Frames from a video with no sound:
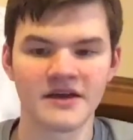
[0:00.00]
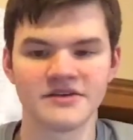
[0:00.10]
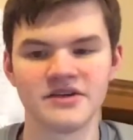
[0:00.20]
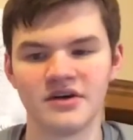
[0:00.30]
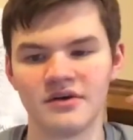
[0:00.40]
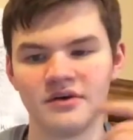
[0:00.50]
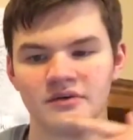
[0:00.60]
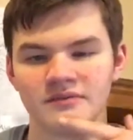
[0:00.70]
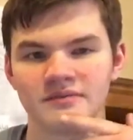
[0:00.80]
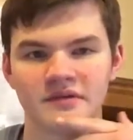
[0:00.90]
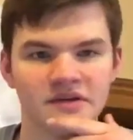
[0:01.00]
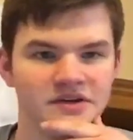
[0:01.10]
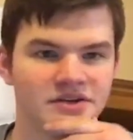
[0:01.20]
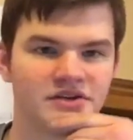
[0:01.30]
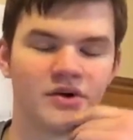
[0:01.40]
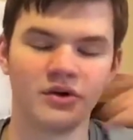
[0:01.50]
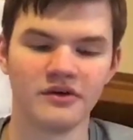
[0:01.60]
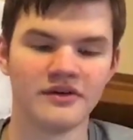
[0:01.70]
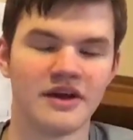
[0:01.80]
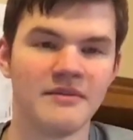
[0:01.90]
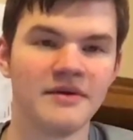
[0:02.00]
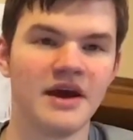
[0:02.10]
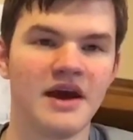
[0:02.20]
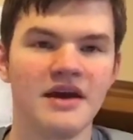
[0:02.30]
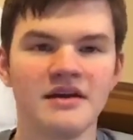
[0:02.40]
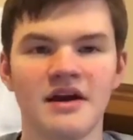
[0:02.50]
So let's just go over the NBA.